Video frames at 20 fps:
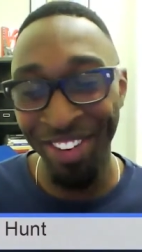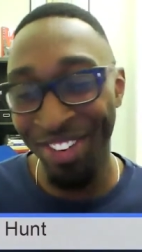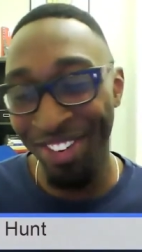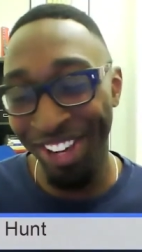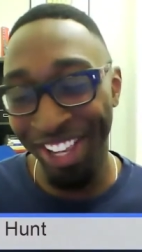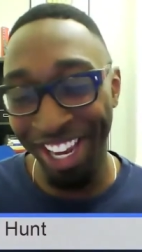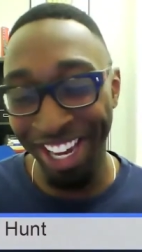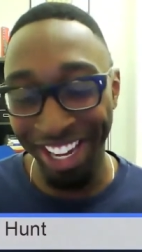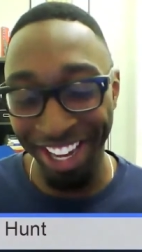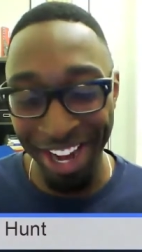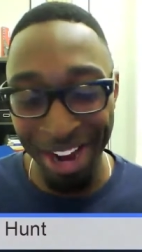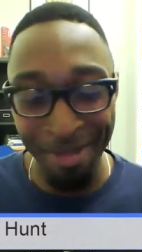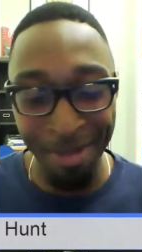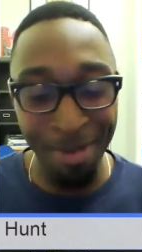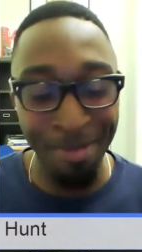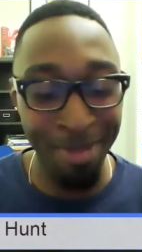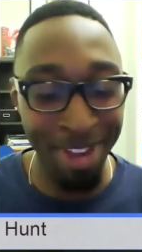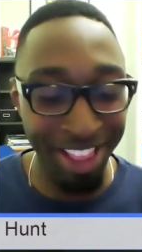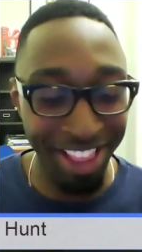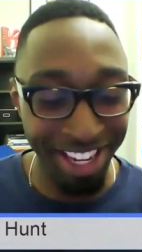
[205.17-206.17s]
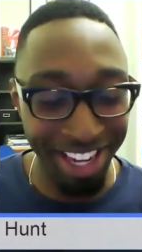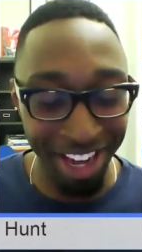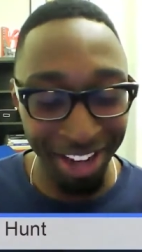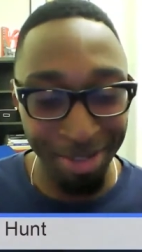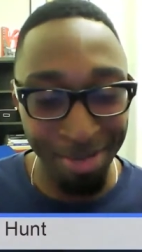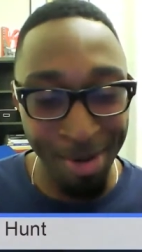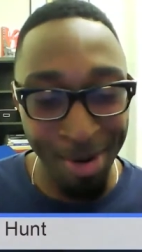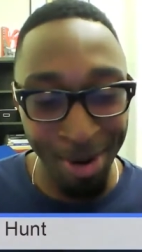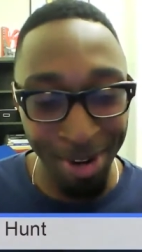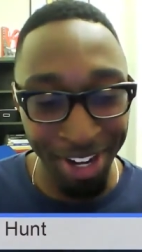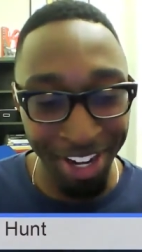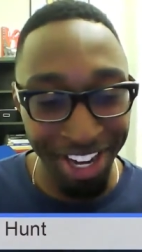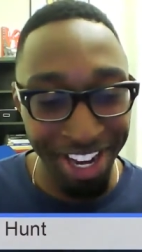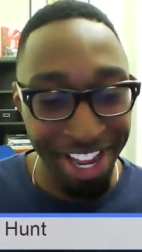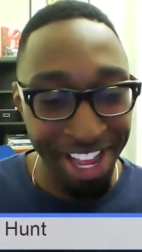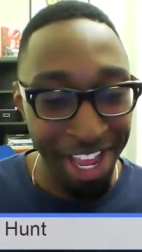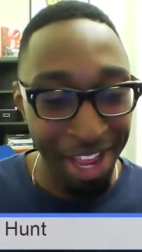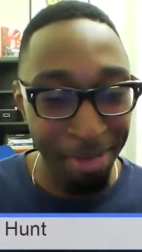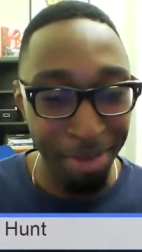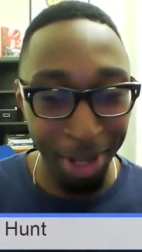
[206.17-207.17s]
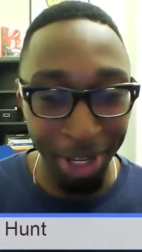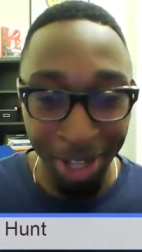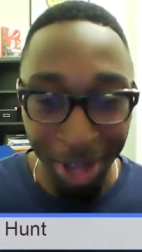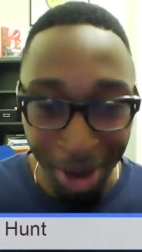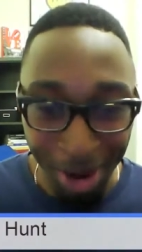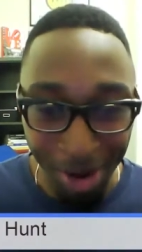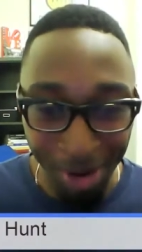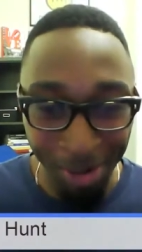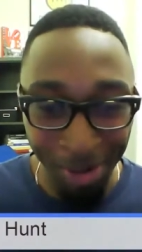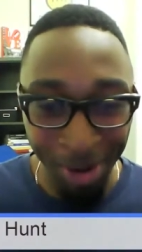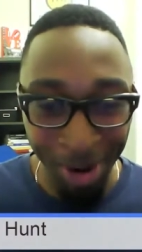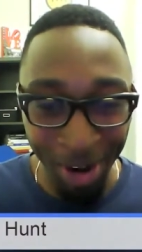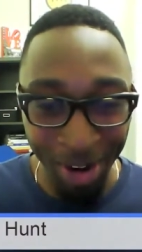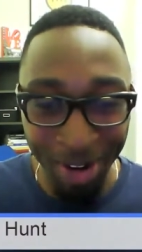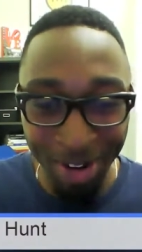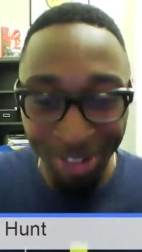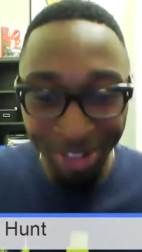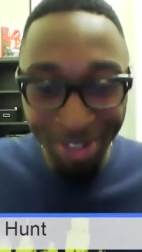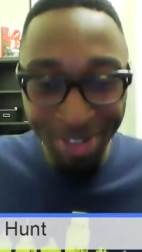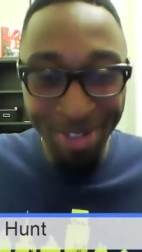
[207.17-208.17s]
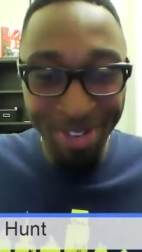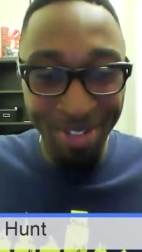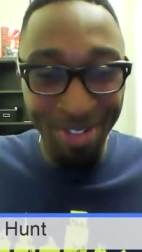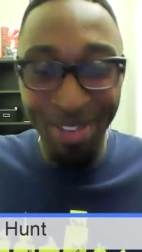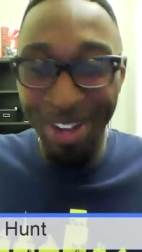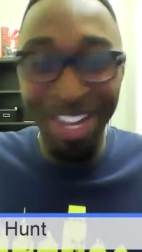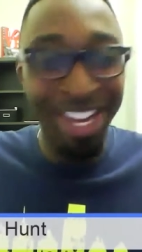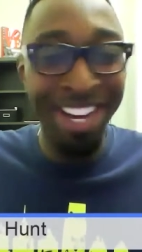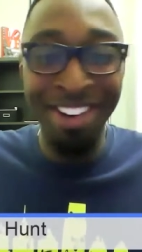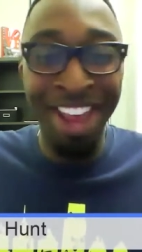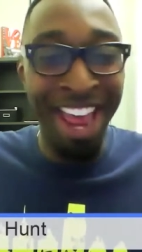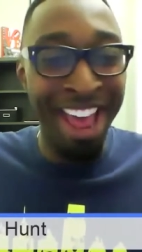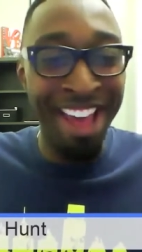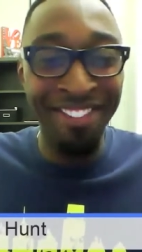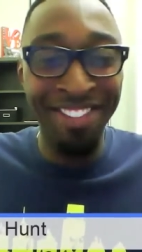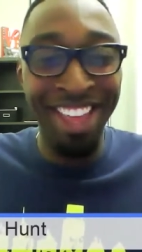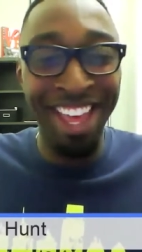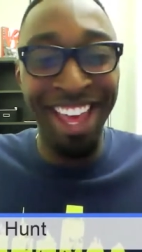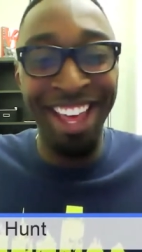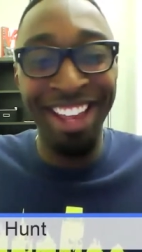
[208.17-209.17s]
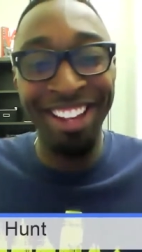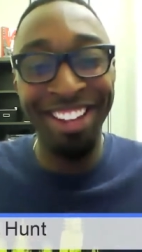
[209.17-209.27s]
we would like come and meet the next morning, like, yo, oh shoot, we didn't have that.